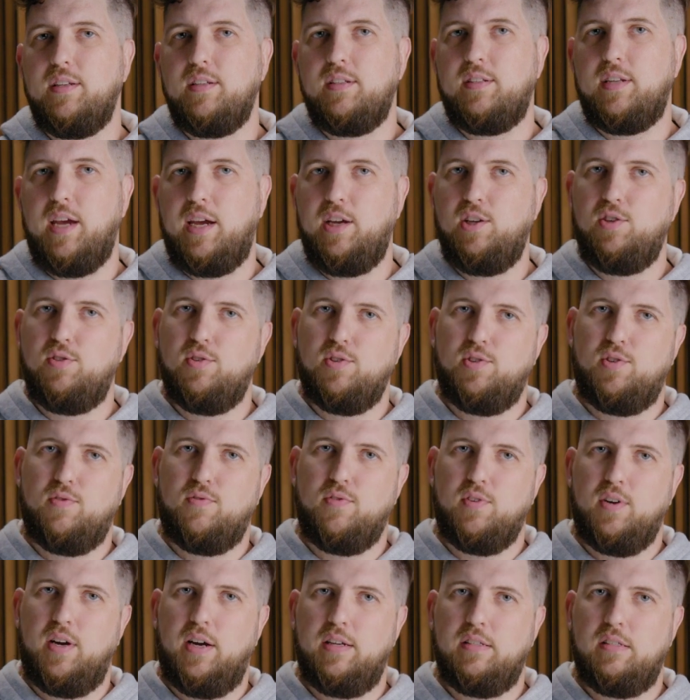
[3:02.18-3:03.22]
dangerous
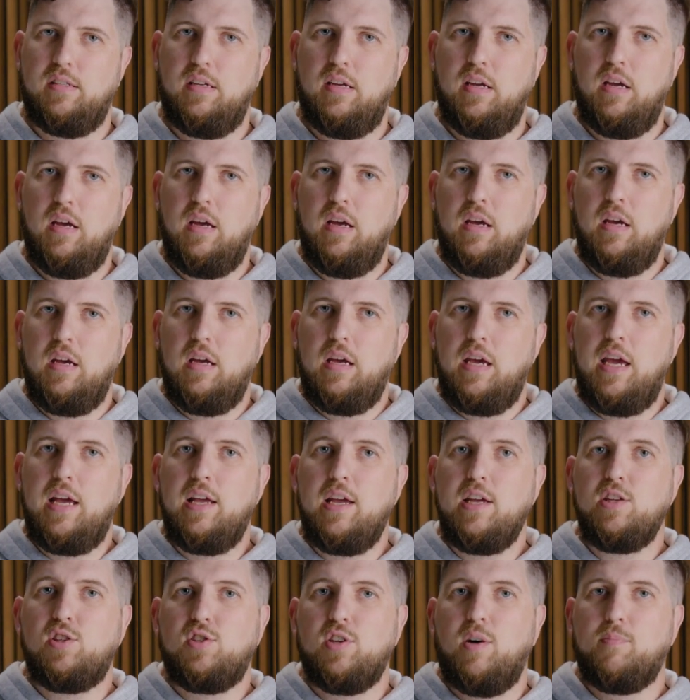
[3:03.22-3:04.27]
for us. It
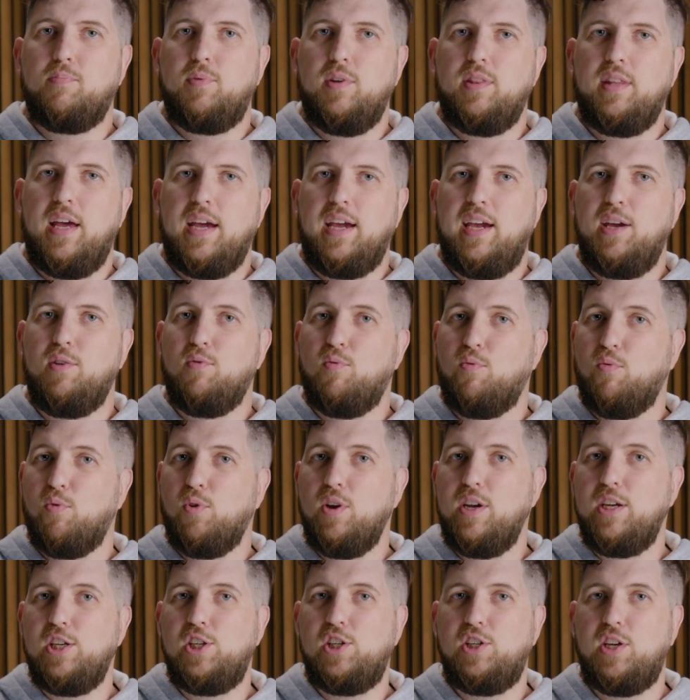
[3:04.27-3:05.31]
is something that can
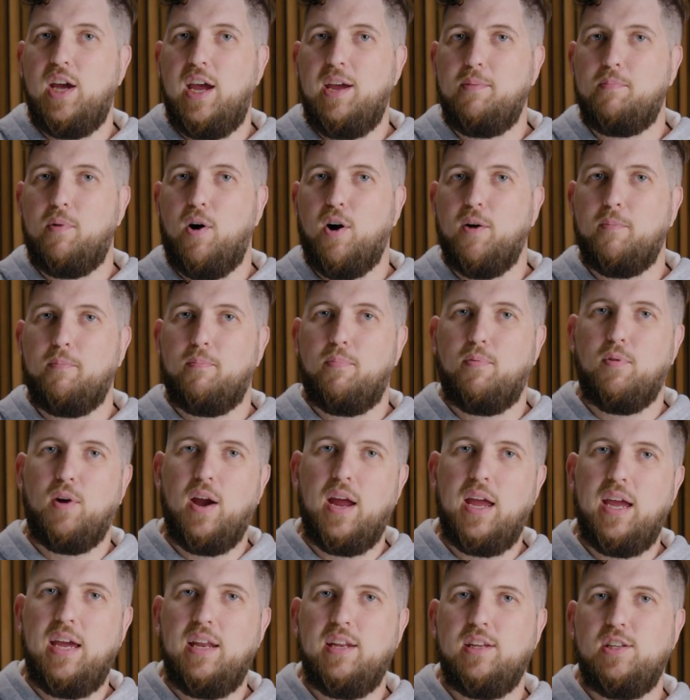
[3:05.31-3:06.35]
reshape our
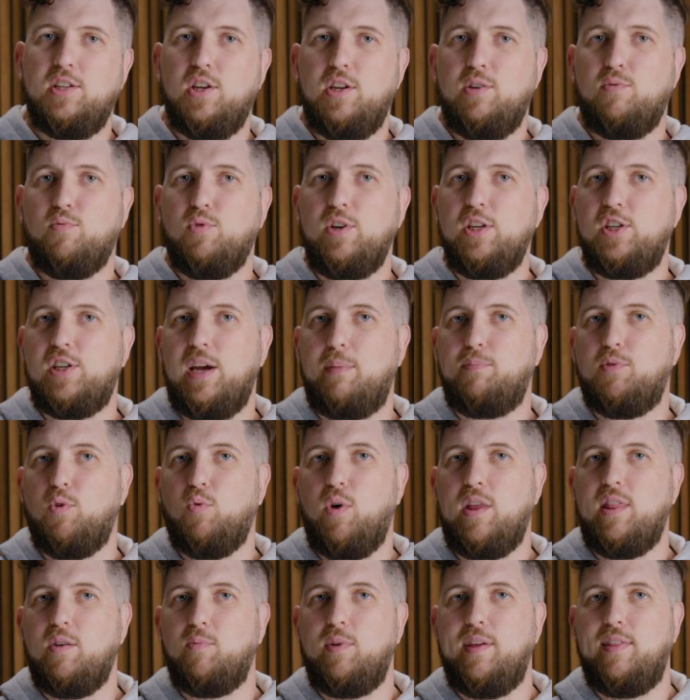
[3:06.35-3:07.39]
brain and reshape the
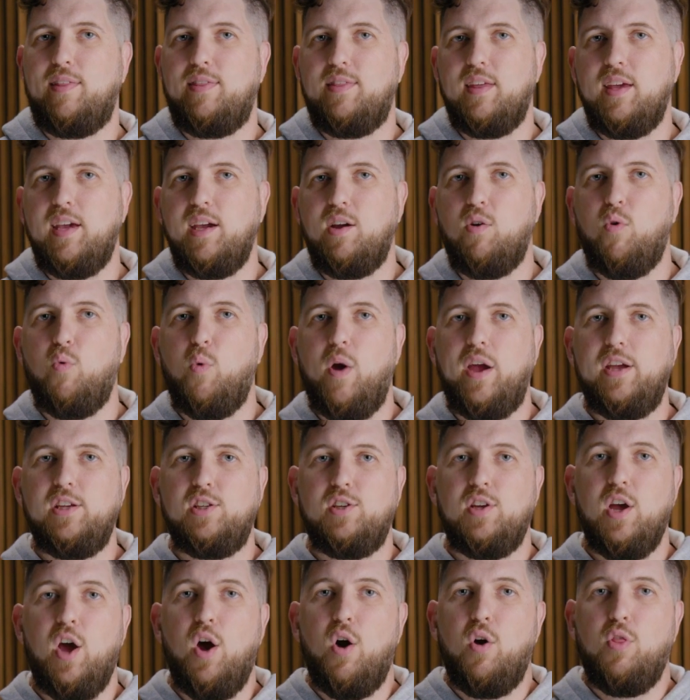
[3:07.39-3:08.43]
way that we think,
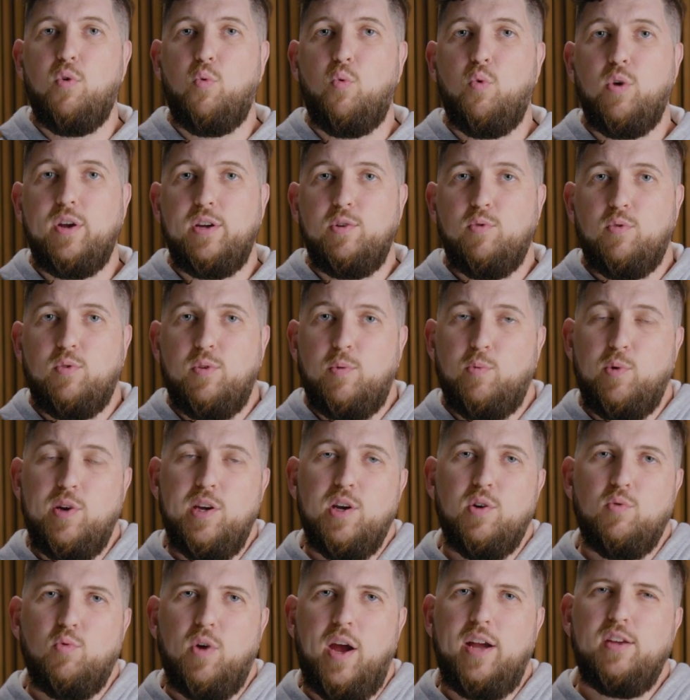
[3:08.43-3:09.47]

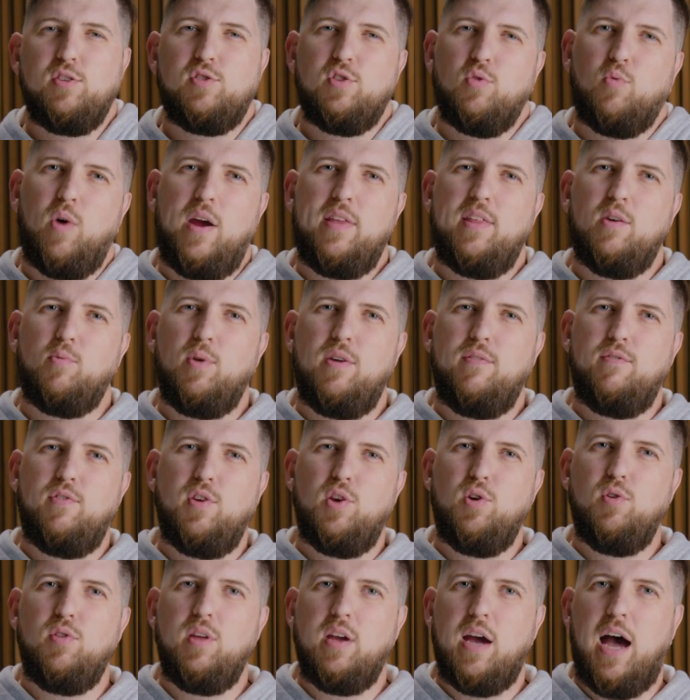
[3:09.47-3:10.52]
rearrange the way that we
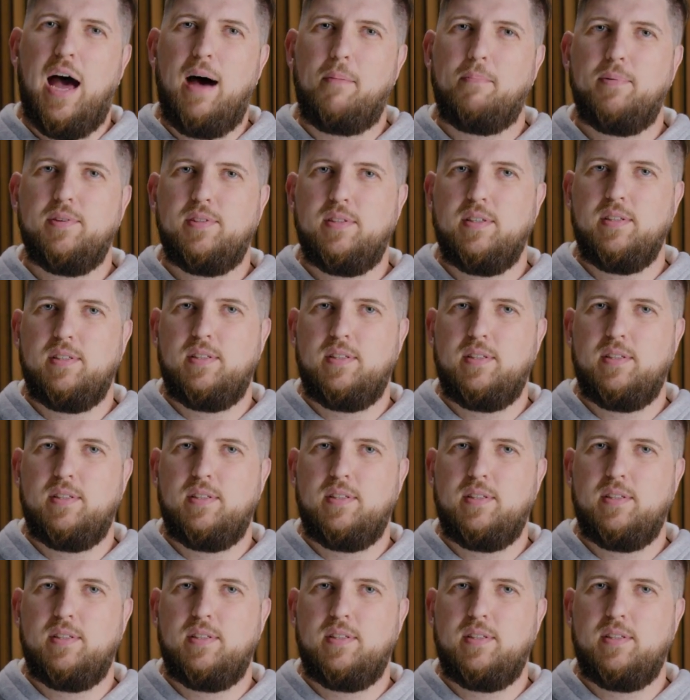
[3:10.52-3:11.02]
view the opposite